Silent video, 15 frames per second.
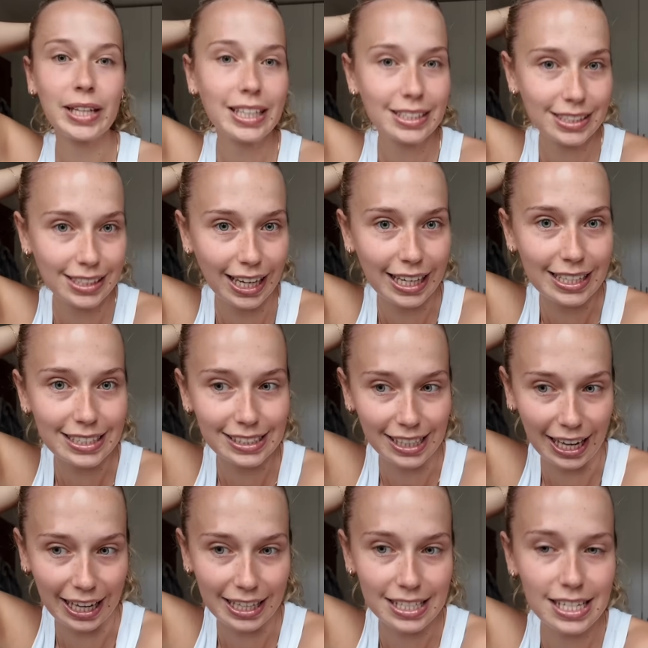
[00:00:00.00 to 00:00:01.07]
it today
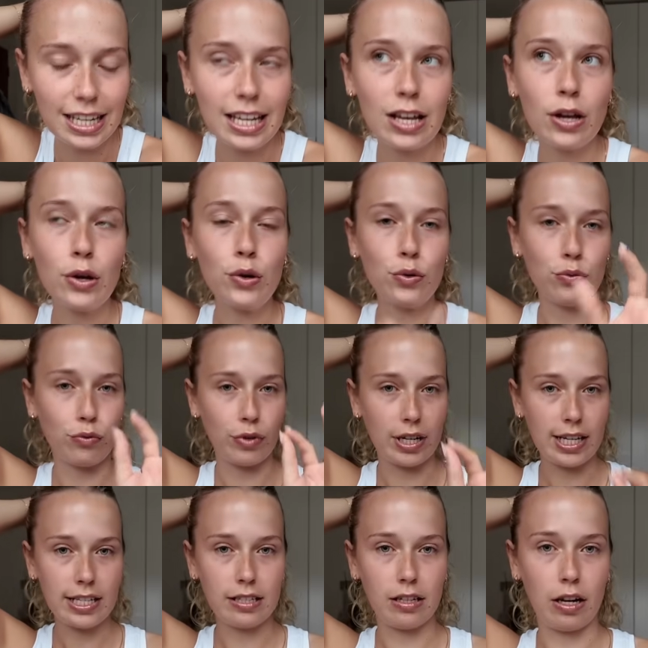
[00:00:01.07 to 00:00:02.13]
instead,
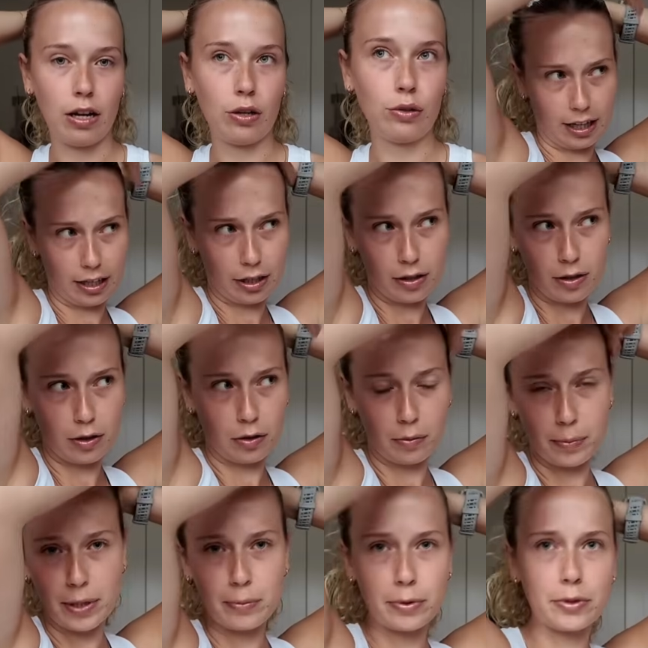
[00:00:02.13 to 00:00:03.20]
really slow. I know a lot of
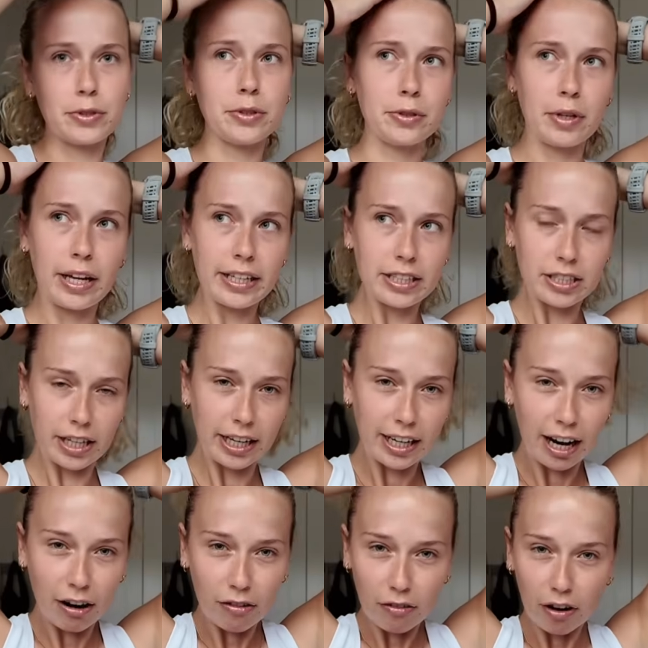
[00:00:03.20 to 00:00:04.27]
people do
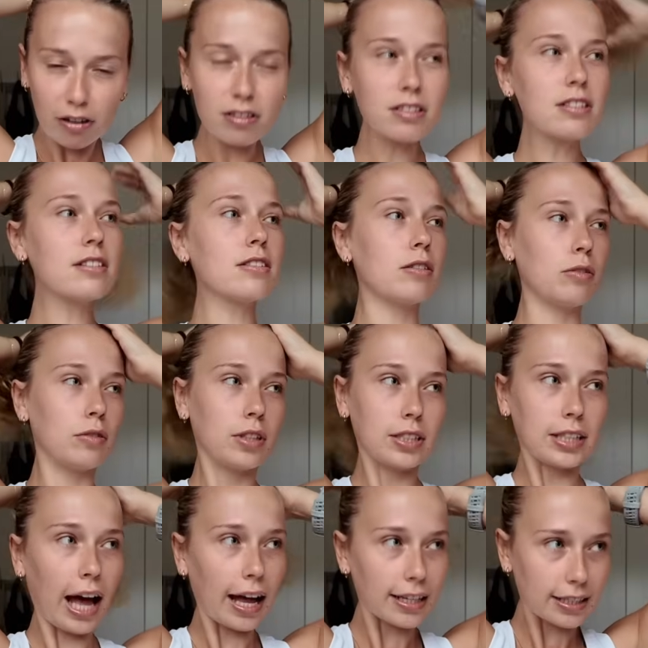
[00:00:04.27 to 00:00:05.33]
shakeout runs on the
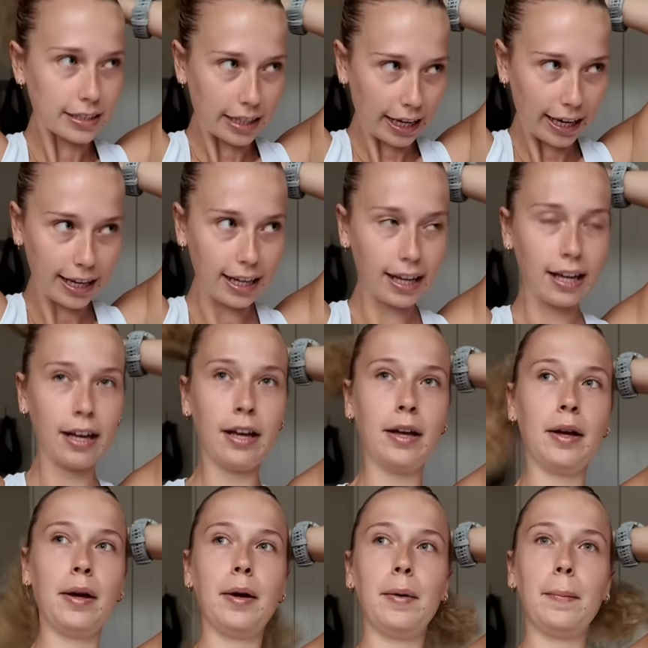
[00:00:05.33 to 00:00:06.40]
Saturday,
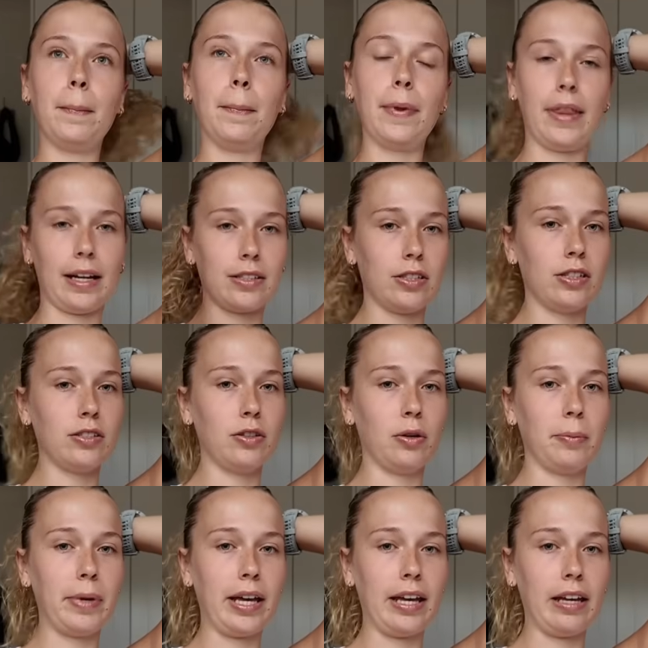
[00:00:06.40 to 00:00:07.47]
but that's just not
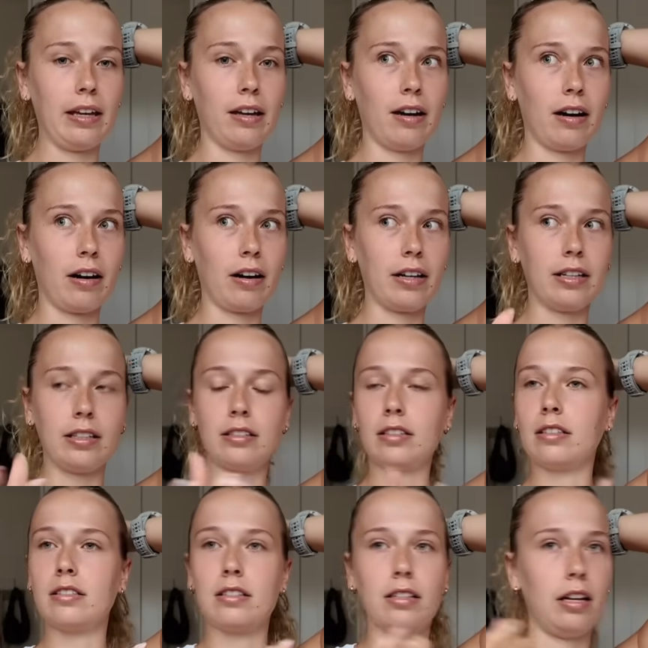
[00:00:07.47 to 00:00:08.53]
me. I need to
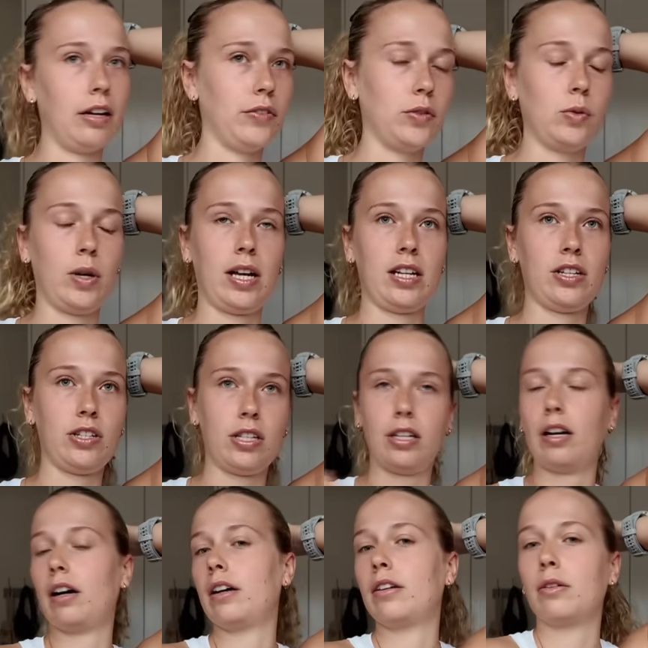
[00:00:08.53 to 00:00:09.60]
conserve all energy.
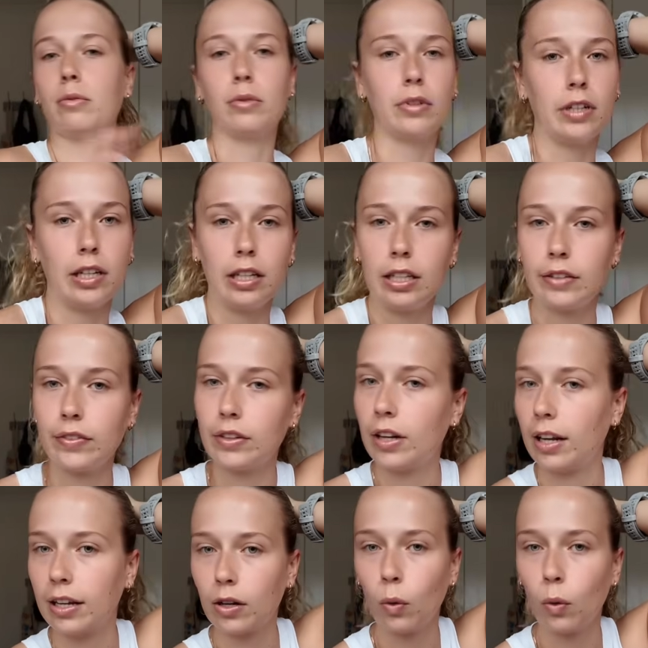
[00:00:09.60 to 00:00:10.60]
I don't want to even